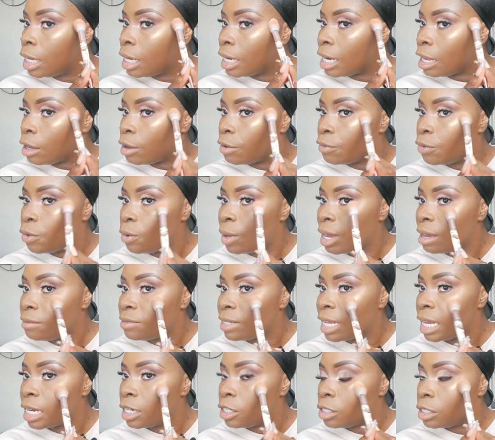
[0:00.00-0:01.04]
Now, if you
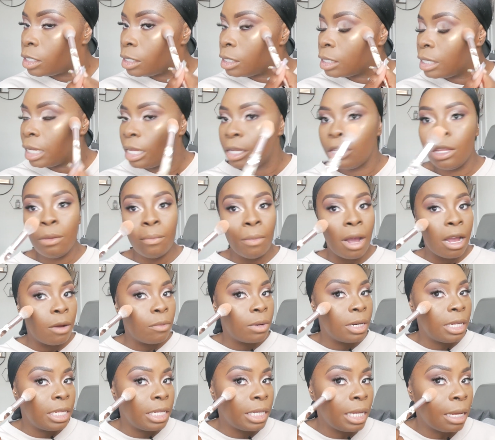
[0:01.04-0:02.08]
have textured skin, you might
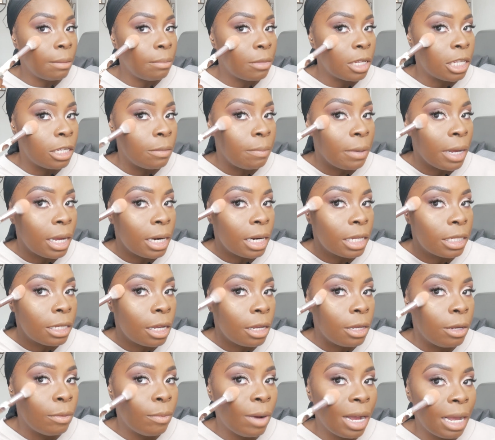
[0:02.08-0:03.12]
want to skip this bit, and I'll
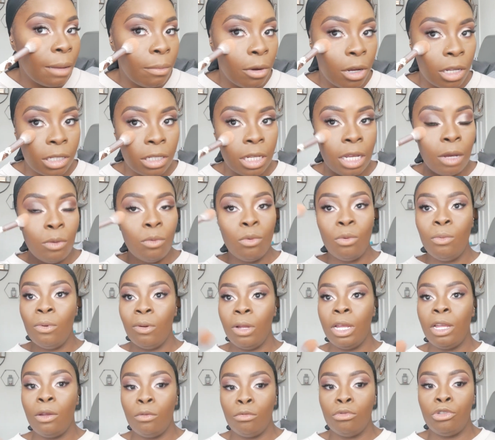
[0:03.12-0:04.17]
tell you why, because it
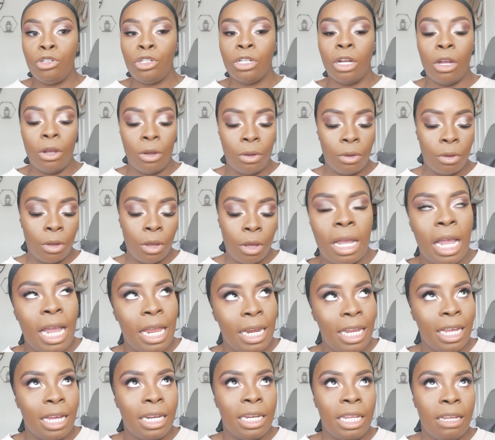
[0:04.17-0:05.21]
will show
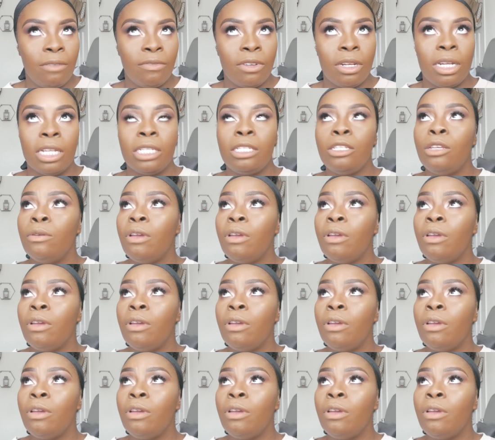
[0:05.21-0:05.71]
any unevenness.